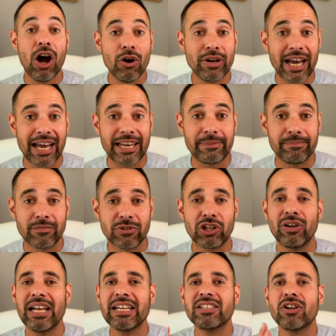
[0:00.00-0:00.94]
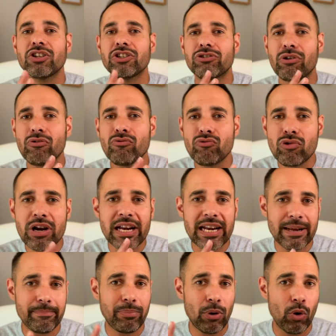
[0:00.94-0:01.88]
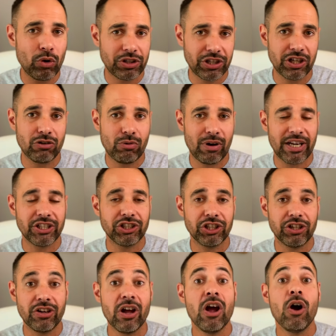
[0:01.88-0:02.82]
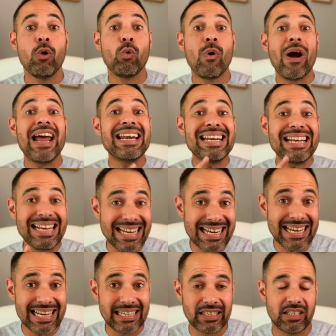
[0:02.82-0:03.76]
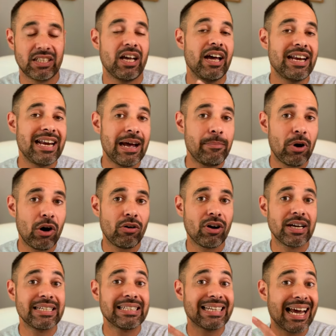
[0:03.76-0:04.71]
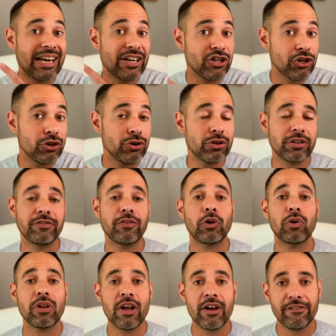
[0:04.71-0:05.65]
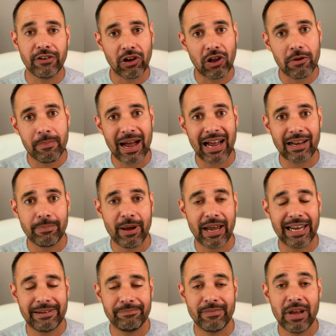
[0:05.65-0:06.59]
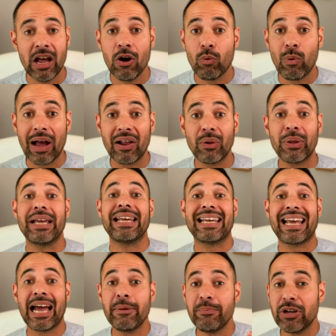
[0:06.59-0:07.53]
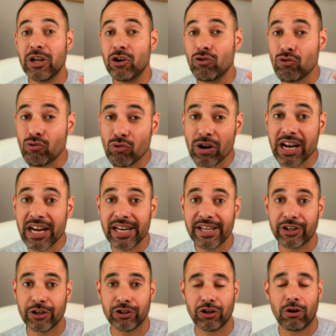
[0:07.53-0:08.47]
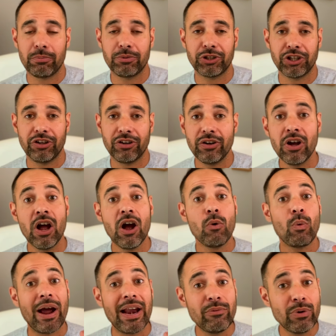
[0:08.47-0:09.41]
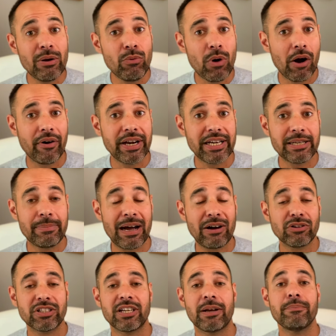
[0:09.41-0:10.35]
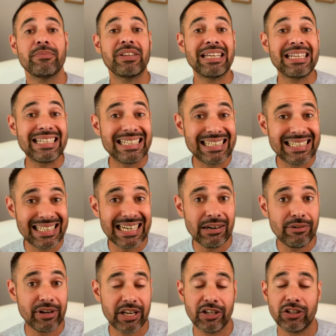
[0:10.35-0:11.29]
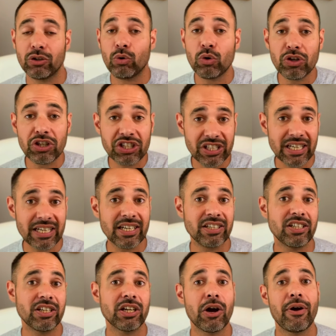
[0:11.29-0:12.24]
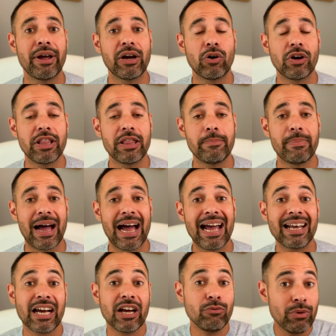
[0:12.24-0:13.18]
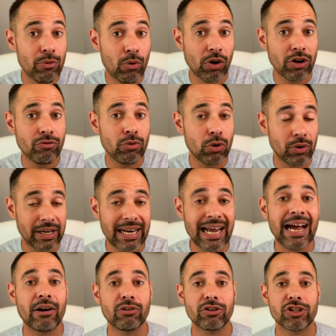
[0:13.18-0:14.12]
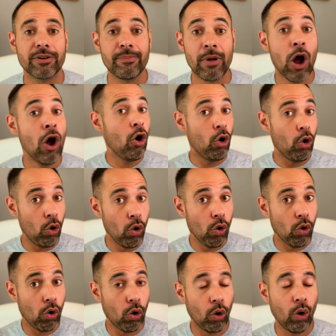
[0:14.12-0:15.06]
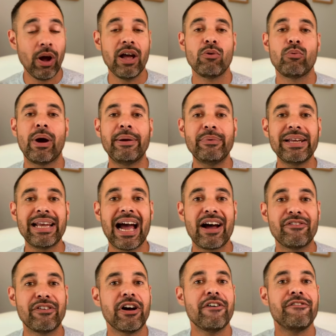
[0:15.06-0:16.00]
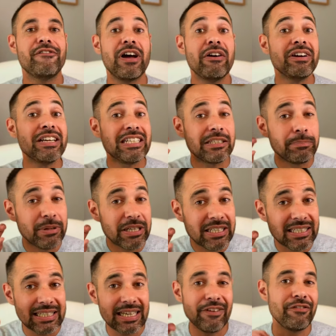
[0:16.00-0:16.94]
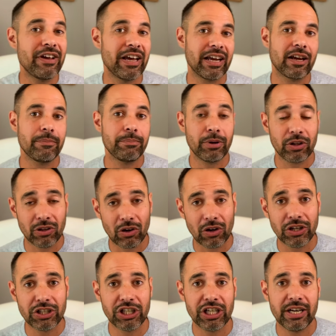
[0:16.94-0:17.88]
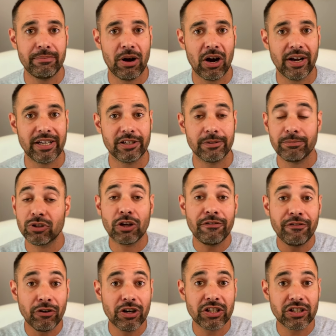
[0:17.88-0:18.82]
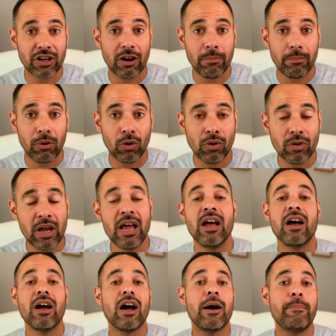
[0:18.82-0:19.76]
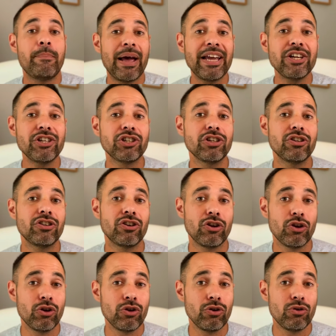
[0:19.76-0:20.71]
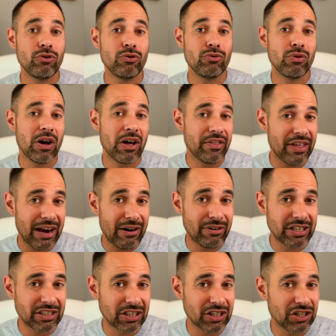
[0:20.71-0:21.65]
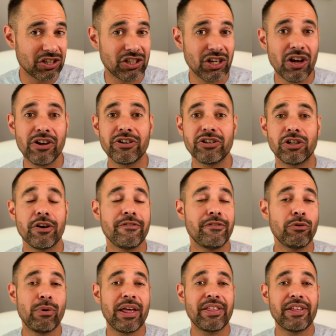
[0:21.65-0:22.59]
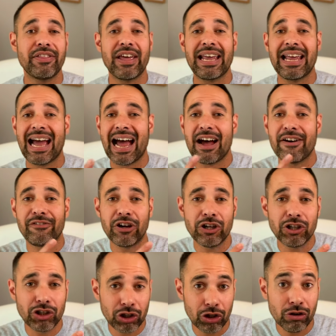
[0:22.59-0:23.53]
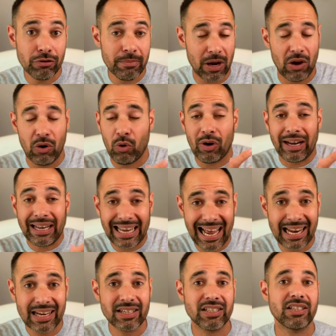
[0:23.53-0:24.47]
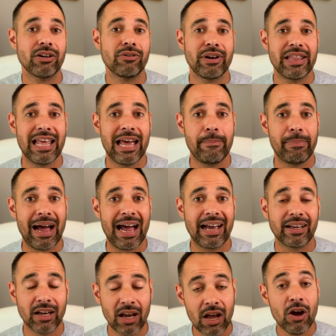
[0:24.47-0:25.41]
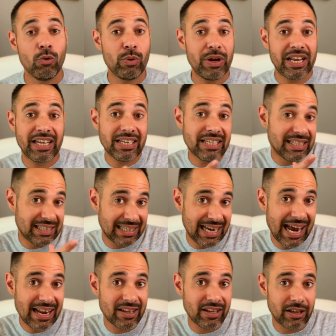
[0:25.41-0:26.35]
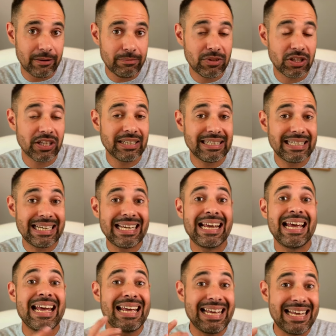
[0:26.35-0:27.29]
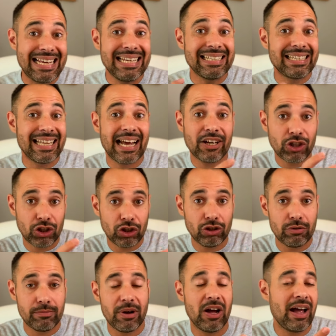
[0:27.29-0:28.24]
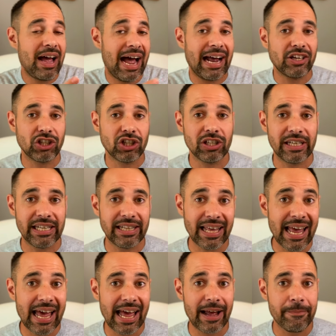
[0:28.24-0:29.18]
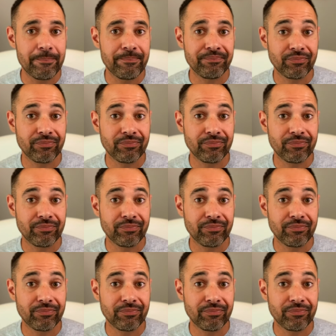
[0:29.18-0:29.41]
Okay, so let's answer a really important question. When is an MRI scan useful for low back pain? Well, it can be a really good option when we're worried about something serious or sinister going on in the back and we want to rule it out. Or when we have a very specific pathology in mind. So for example, a patient who there is concerns over whether they have a tumour or a cancer in their back, we can scan them to see, is that tumour actually there?